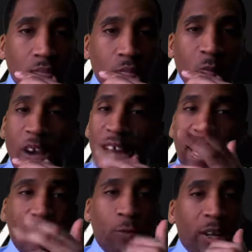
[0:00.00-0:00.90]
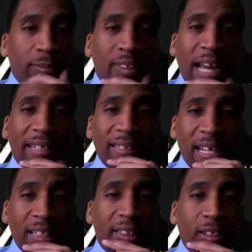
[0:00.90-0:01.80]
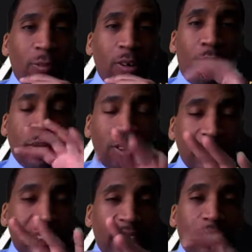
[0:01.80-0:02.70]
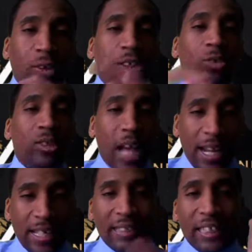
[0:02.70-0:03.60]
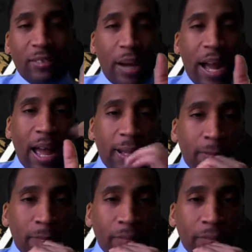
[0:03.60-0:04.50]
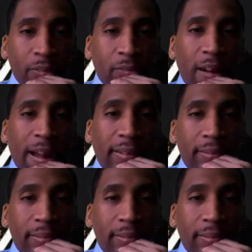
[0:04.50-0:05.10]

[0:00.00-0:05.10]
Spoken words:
You got to have a website connected to it where a person can just go to your site and just buy it, right?